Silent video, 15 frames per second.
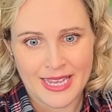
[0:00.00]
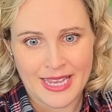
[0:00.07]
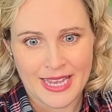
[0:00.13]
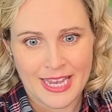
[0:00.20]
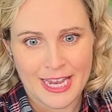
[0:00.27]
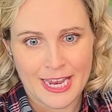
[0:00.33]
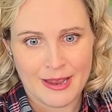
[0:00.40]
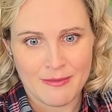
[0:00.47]

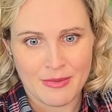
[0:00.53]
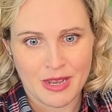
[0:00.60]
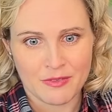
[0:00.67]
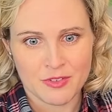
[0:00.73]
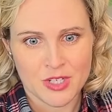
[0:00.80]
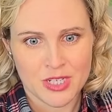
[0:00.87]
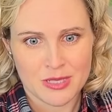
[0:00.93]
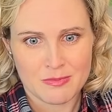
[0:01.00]
I've
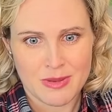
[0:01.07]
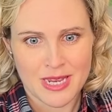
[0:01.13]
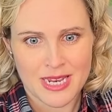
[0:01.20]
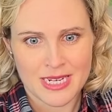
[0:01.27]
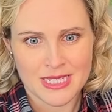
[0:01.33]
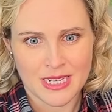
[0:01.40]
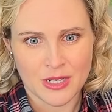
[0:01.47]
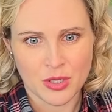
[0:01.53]
just
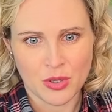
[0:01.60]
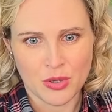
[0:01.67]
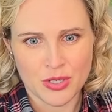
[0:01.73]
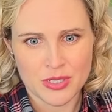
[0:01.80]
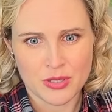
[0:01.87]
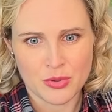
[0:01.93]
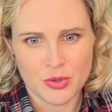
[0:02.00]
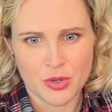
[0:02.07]
made an
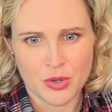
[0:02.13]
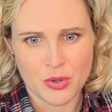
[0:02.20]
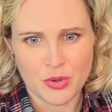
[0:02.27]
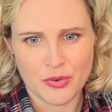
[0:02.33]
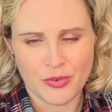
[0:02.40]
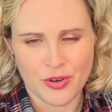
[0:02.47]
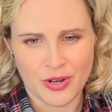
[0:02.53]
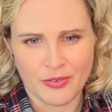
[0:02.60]
Oslo coat
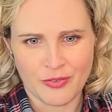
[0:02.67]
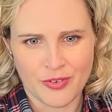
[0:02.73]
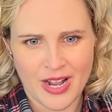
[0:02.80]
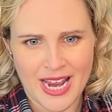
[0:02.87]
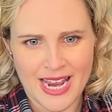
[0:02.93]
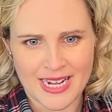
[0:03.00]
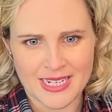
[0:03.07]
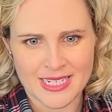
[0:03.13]
for a
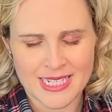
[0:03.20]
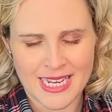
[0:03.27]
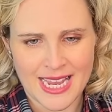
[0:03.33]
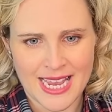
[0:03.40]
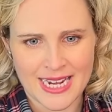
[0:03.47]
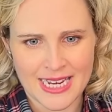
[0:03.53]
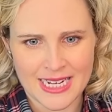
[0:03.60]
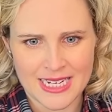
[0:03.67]
friend
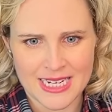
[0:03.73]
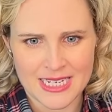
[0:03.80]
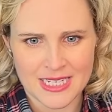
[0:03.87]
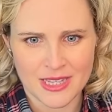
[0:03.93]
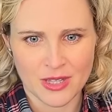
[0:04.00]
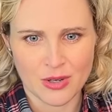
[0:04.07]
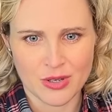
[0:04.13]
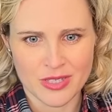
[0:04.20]
and it
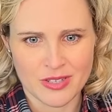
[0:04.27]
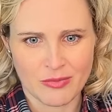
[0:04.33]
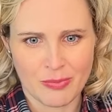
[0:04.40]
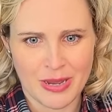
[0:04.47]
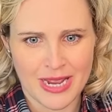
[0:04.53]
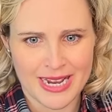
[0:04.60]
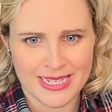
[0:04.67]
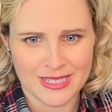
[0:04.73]
needed lots of
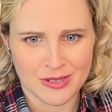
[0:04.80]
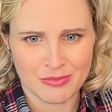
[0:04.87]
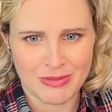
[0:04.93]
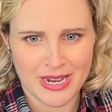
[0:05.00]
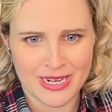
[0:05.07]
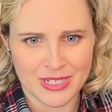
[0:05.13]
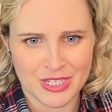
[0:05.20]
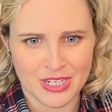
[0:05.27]
pattern
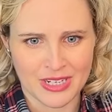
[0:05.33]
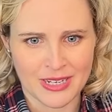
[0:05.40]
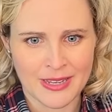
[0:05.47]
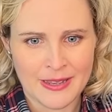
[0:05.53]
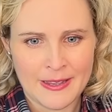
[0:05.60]
matching.